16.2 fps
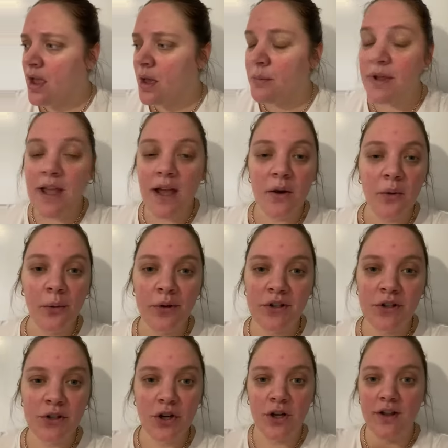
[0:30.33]
but yeah, we wanted
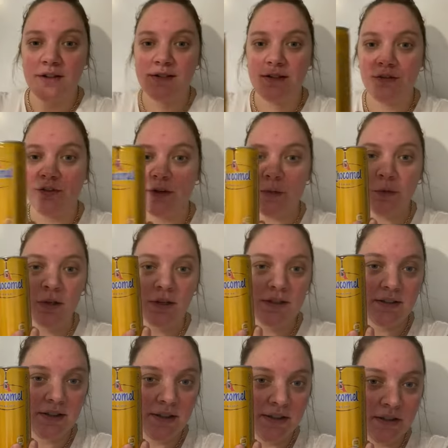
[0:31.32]
to show you this. So the first product
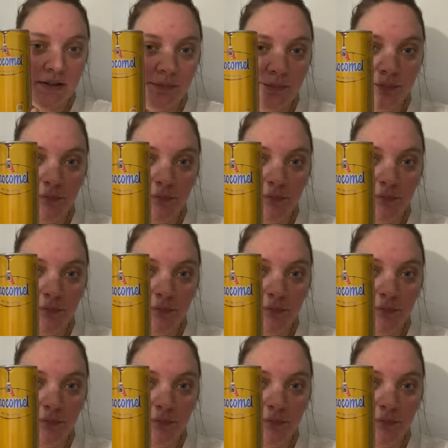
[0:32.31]
is this.